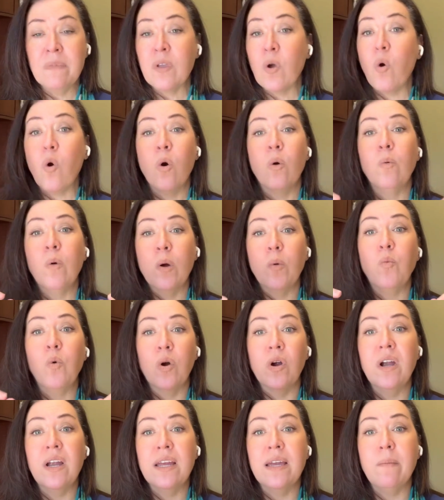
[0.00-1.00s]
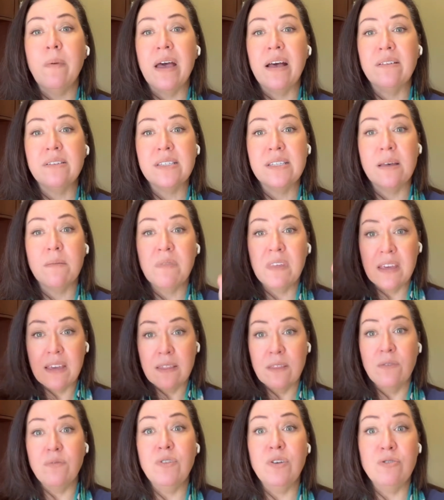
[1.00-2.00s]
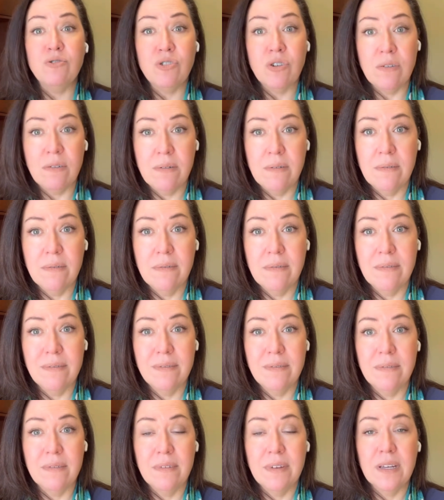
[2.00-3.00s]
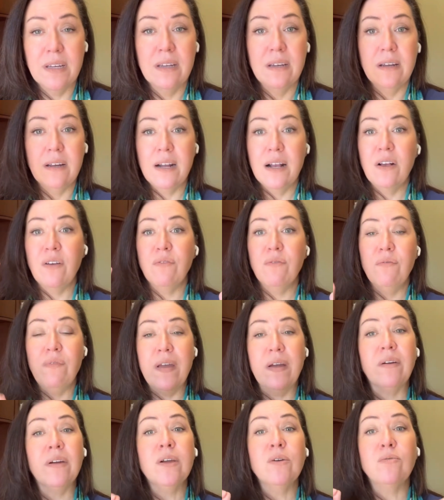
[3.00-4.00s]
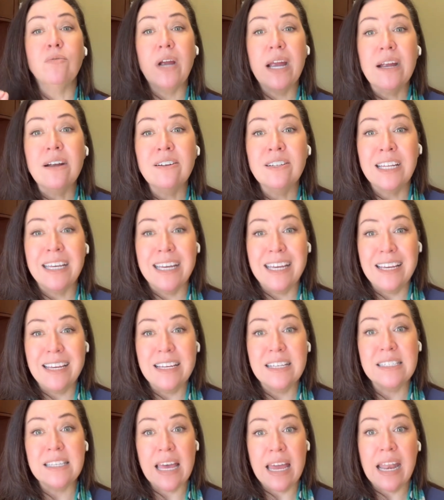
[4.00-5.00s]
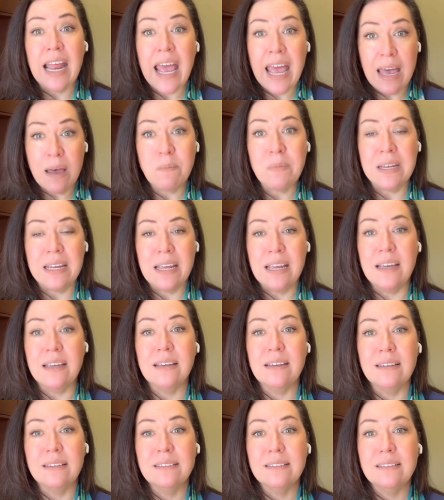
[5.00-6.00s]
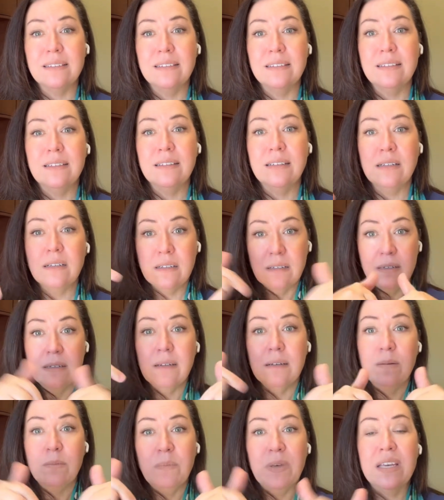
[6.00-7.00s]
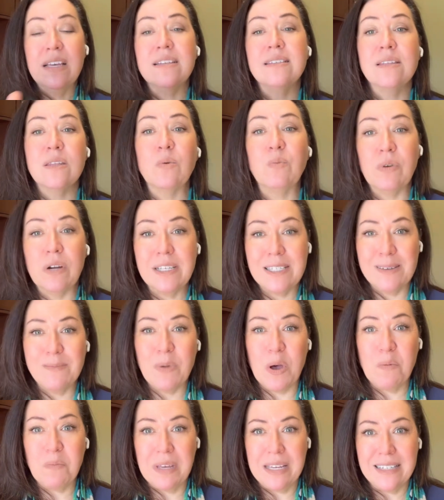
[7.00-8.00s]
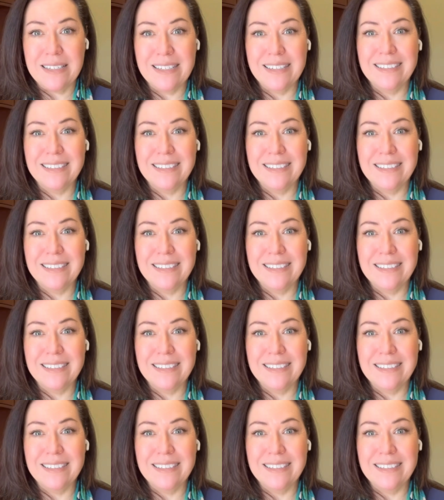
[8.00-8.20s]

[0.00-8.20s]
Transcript: or we're worrying about something in the future. Very rarely is that happening because of the present moment.